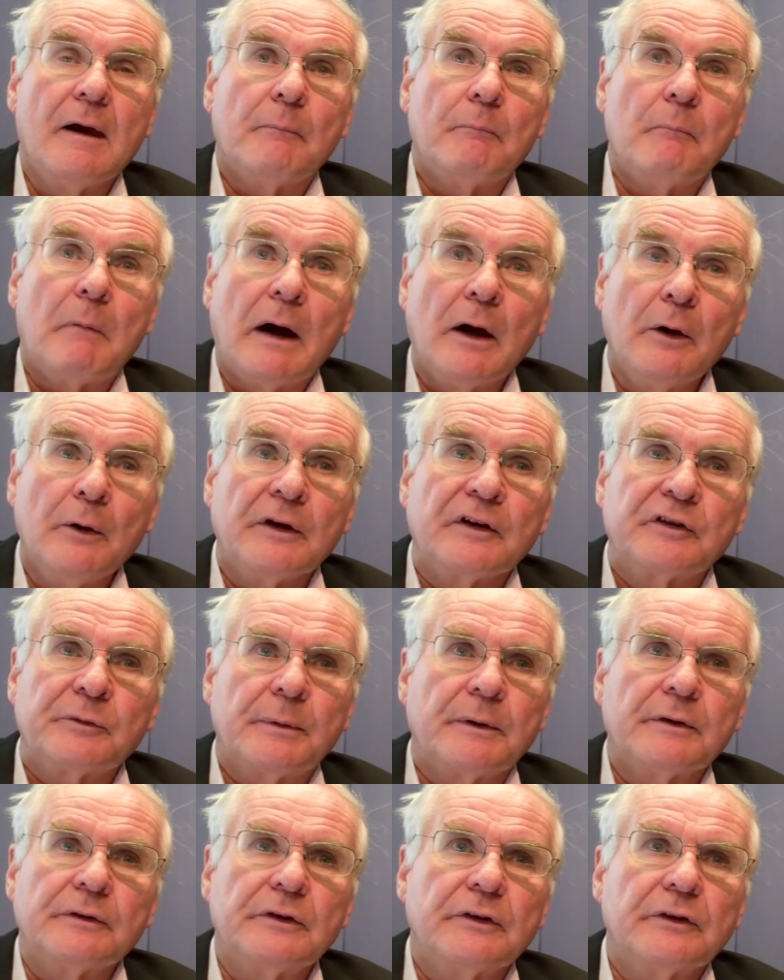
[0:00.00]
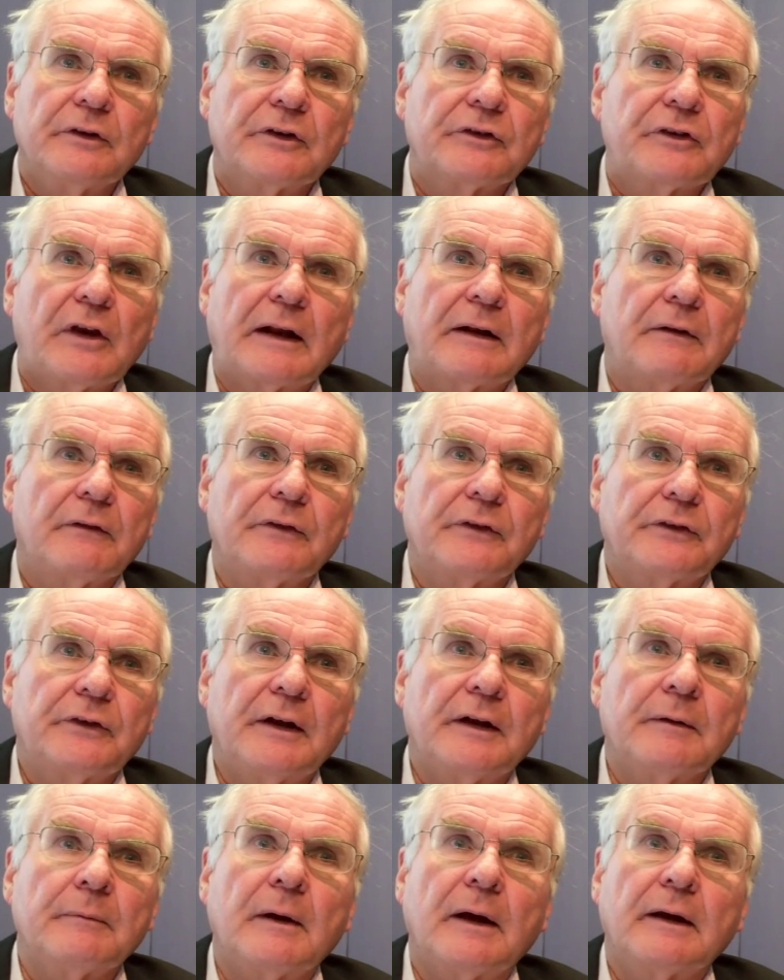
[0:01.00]
My own experience is exactly the
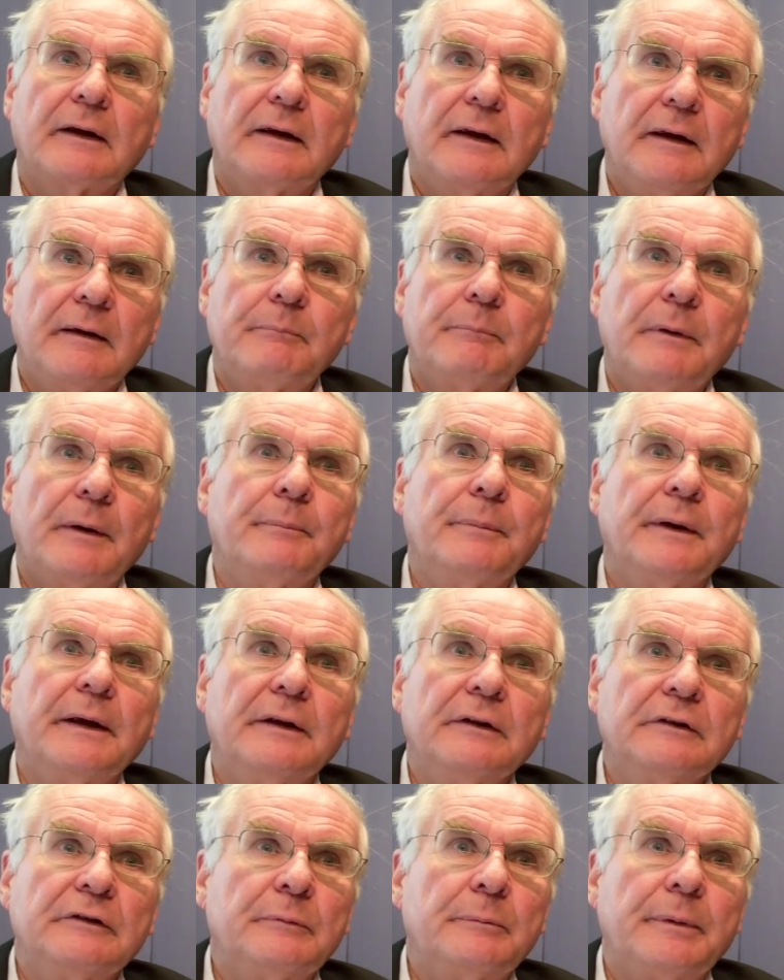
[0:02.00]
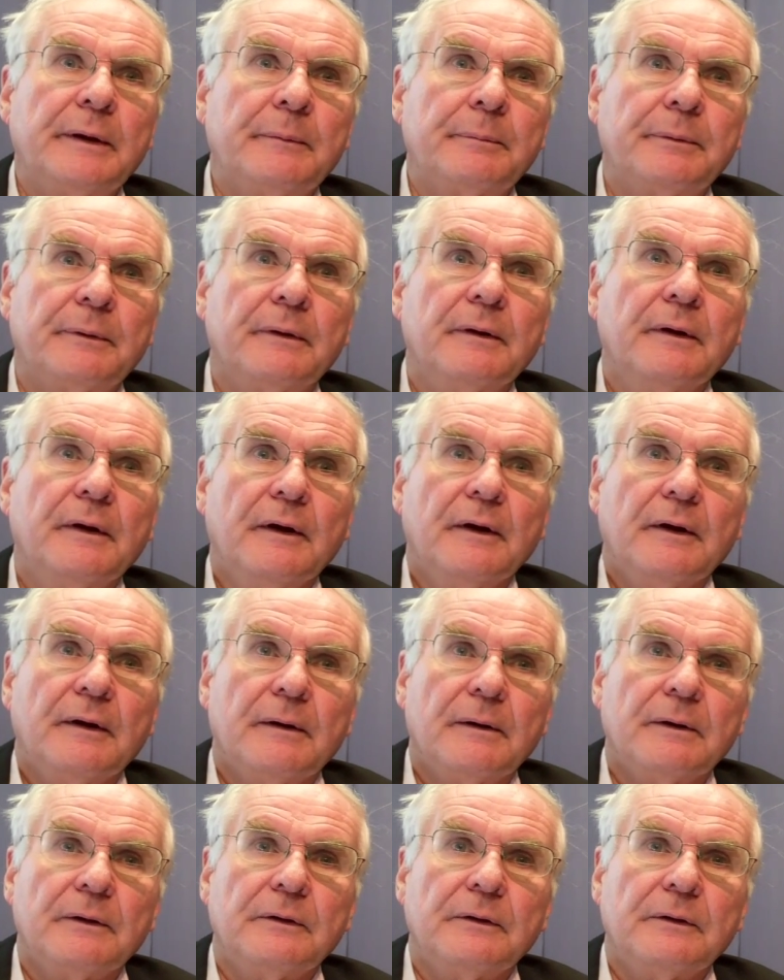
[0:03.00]
same. I keep bumping into people who are